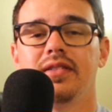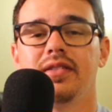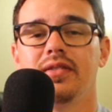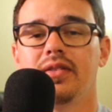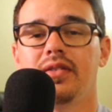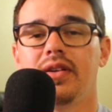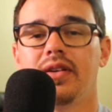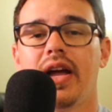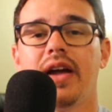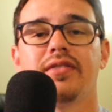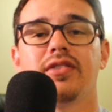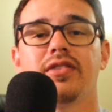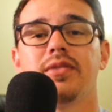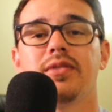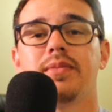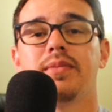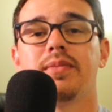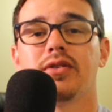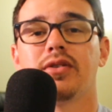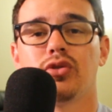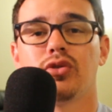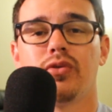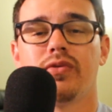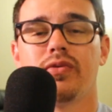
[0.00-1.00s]
after the match
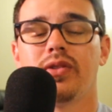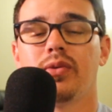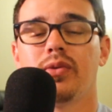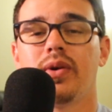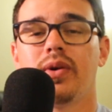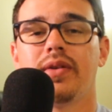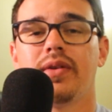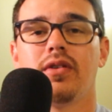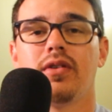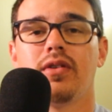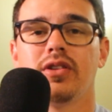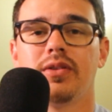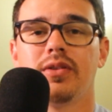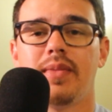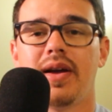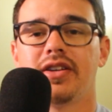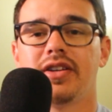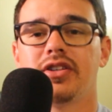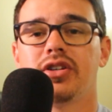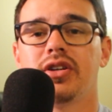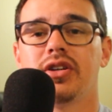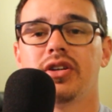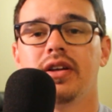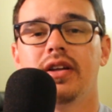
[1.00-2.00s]
was over, the ref called the
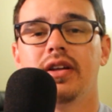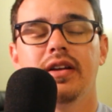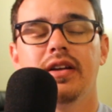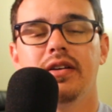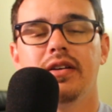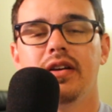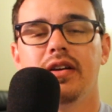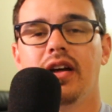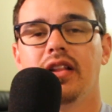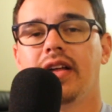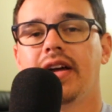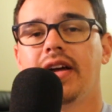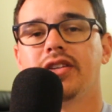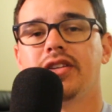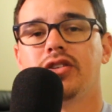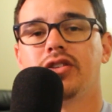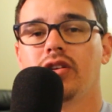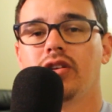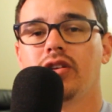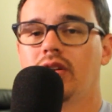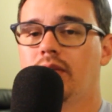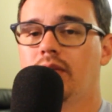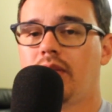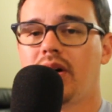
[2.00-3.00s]
match. Elias took
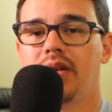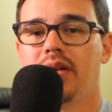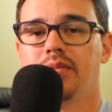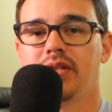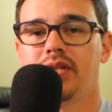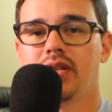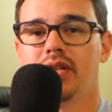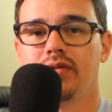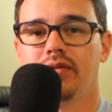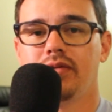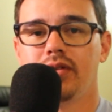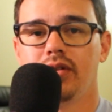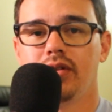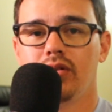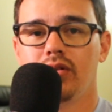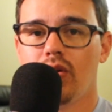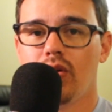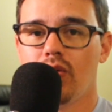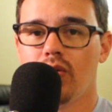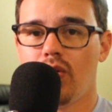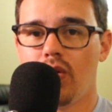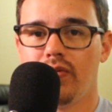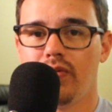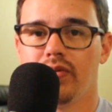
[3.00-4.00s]
it upon himself to
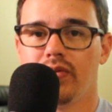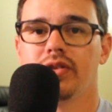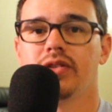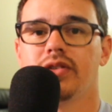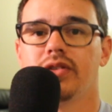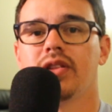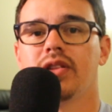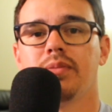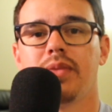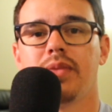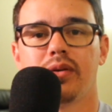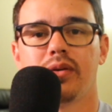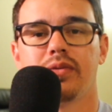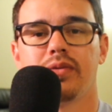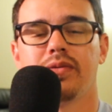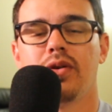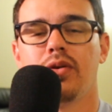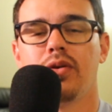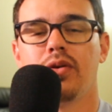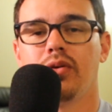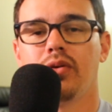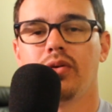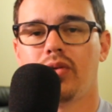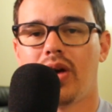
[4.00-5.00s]
go over to the
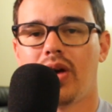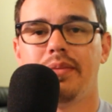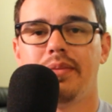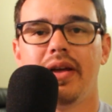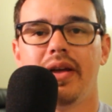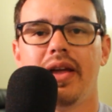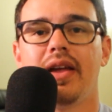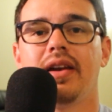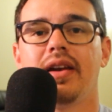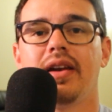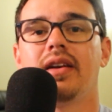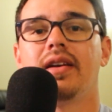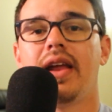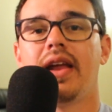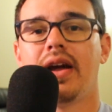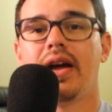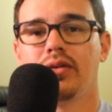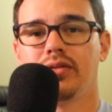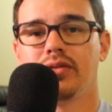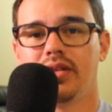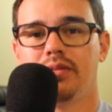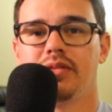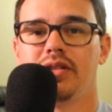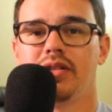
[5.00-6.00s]
microphone, grab it, and announce
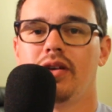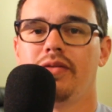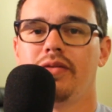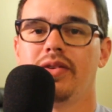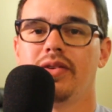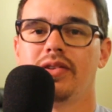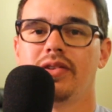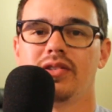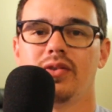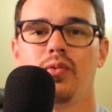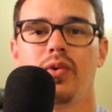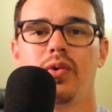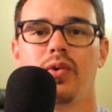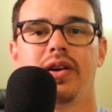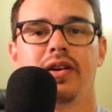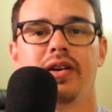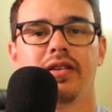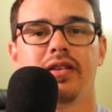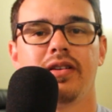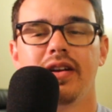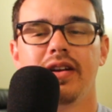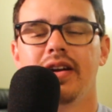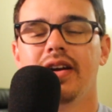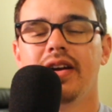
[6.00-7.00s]
himself as the winner.
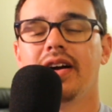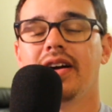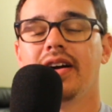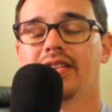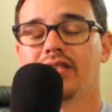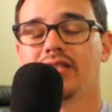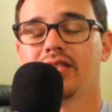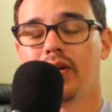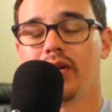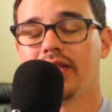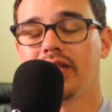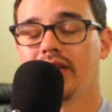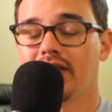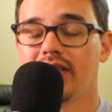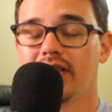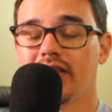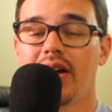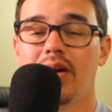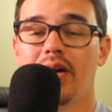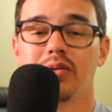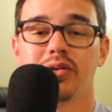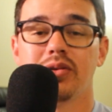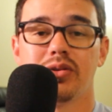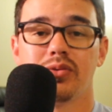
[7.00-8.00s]
Uh, so I thought that
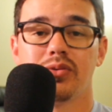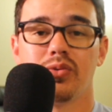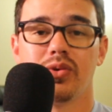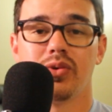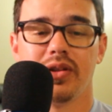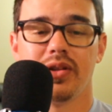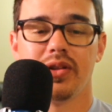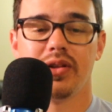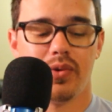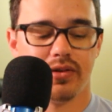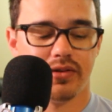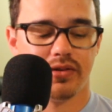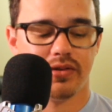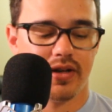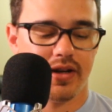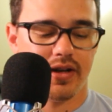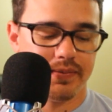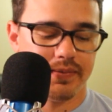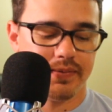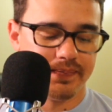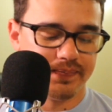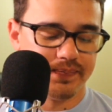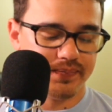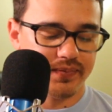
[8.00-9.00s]
was really well done
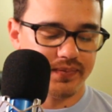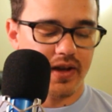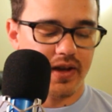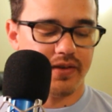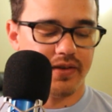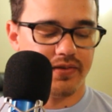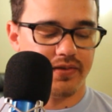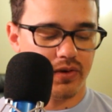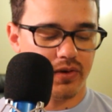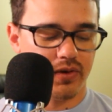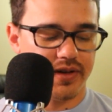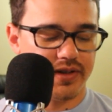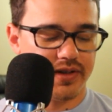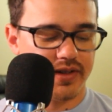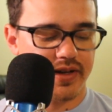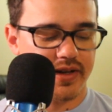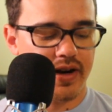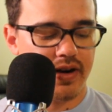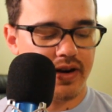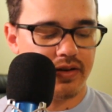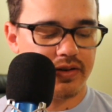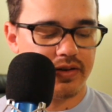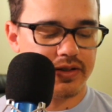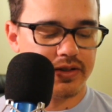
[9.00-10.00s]
uh, for his
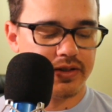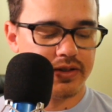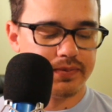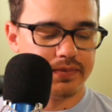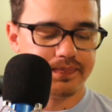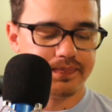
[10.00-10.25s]
character